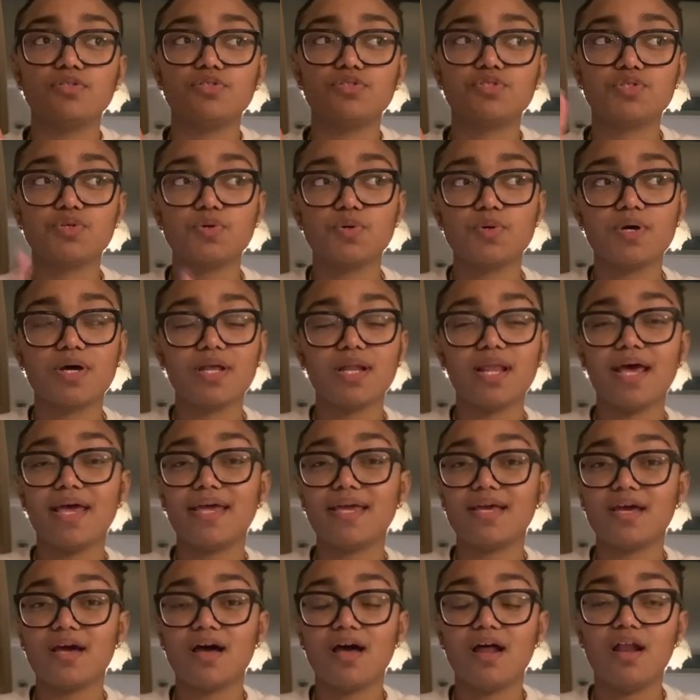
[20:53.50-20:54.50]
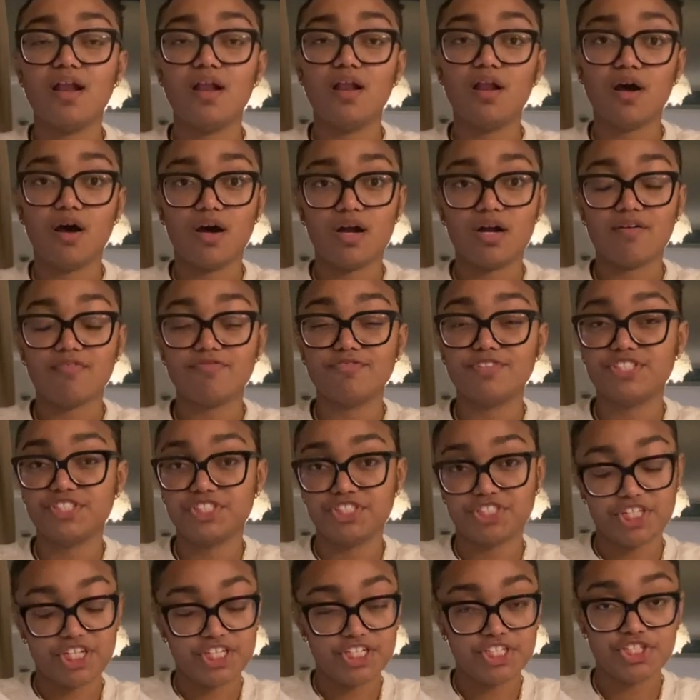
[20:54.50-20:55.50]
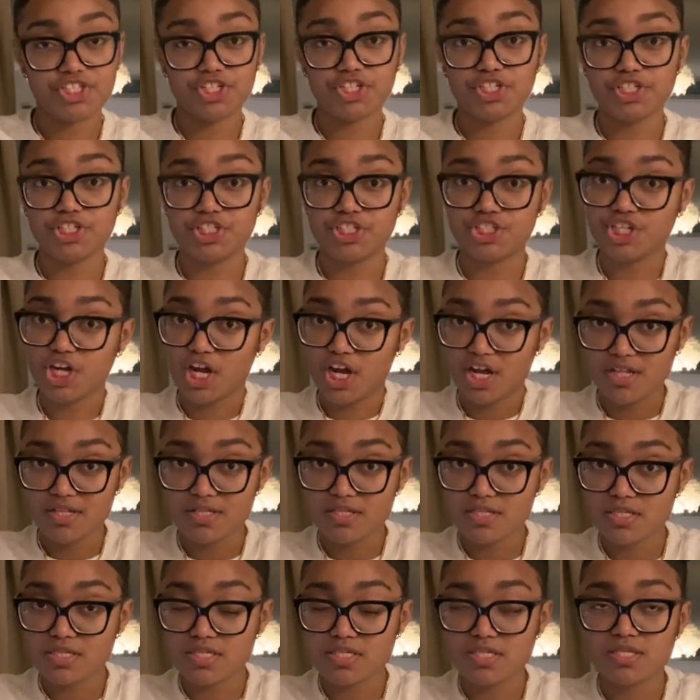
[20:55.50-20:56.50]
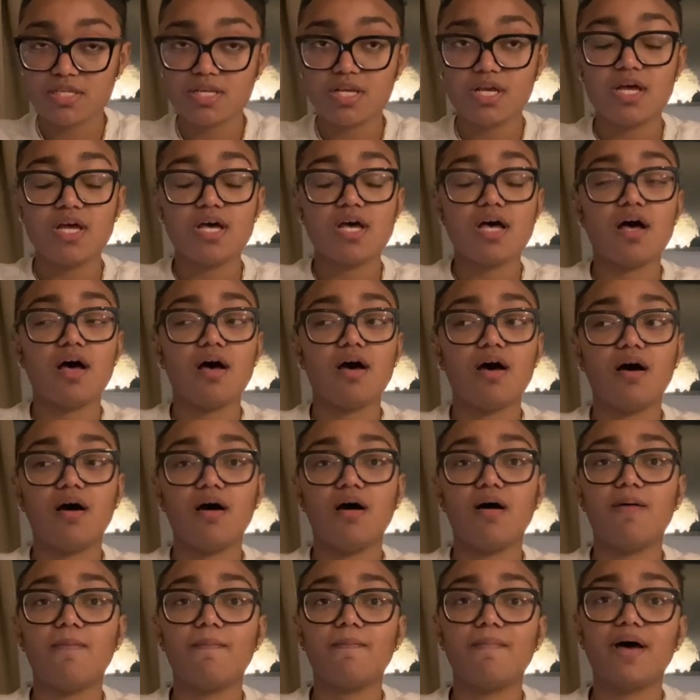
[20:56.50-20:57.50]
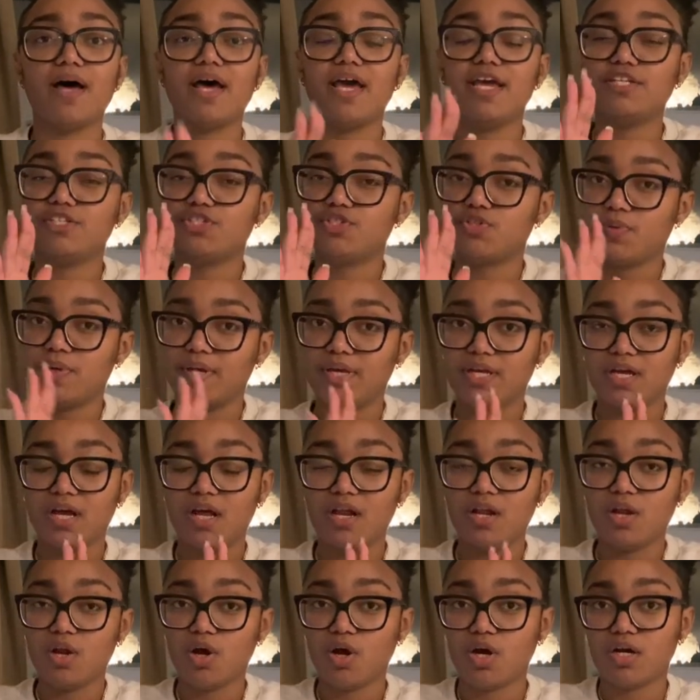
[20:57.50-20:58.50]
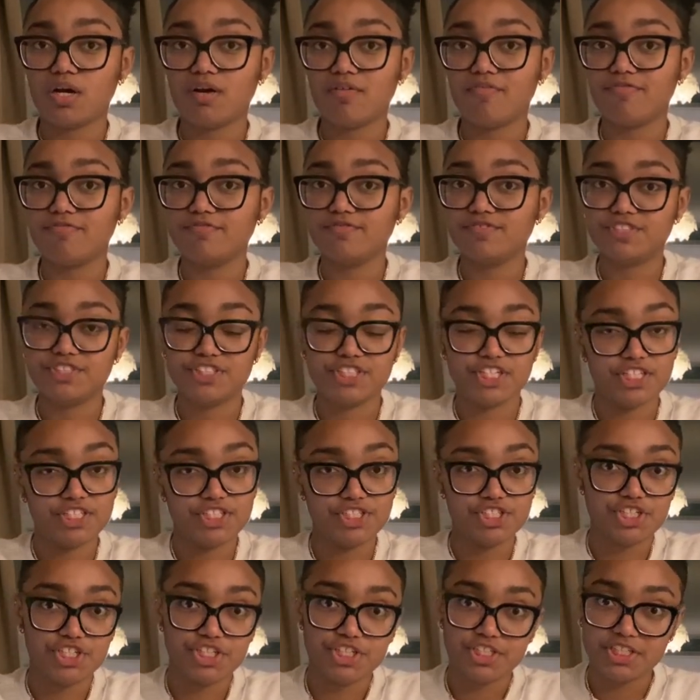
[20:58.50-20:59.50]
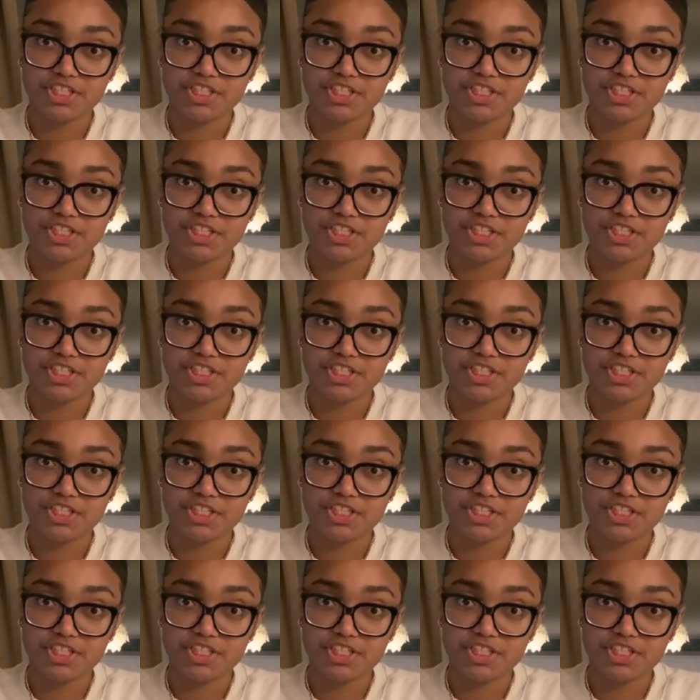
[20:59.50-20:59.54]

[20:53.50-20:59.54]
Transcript: took like a lot of ginger shots. I drink a lot of ginger